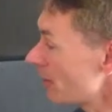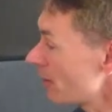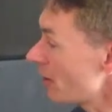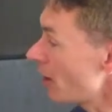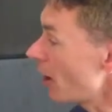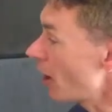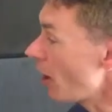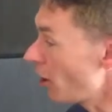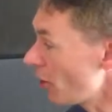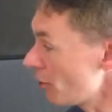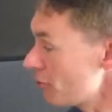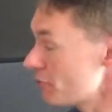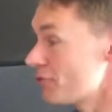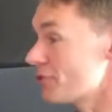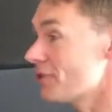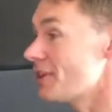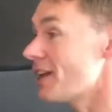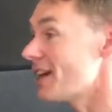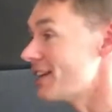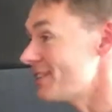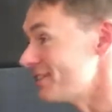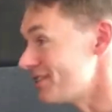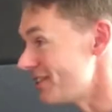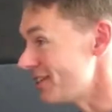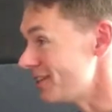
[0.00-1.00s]

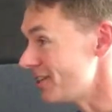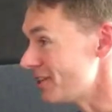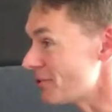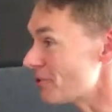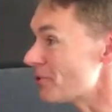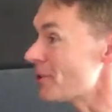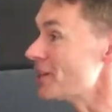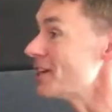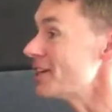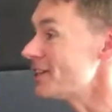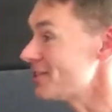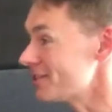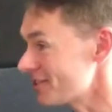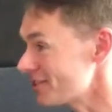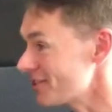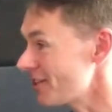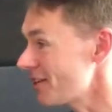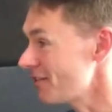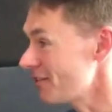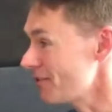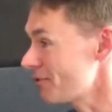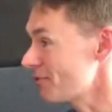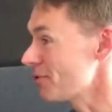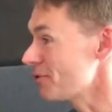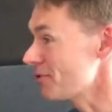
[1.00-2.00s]
180 degrees of
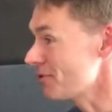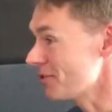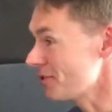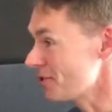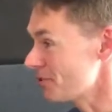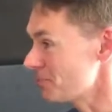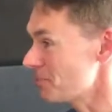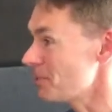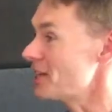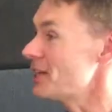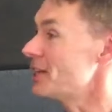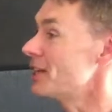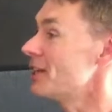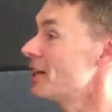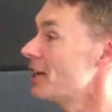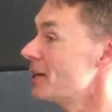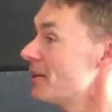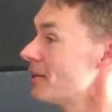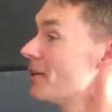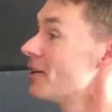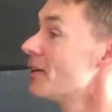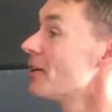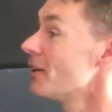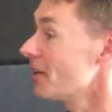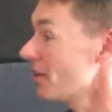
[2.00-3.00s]
the front of the speaker
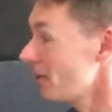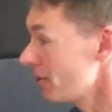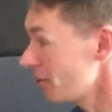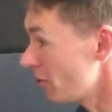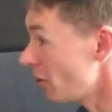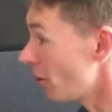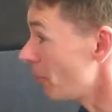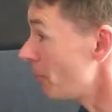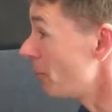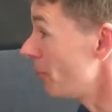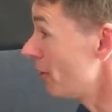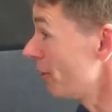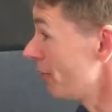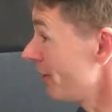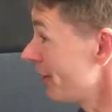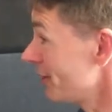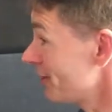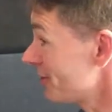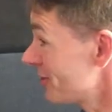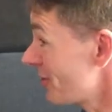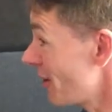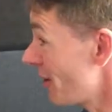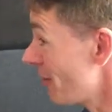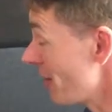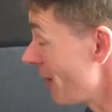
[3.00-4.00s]
got perfect
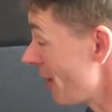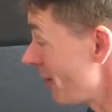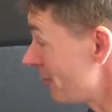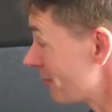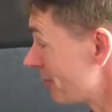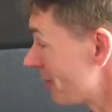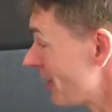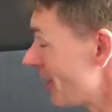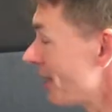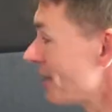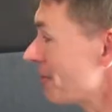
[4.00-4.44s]
stereo sound.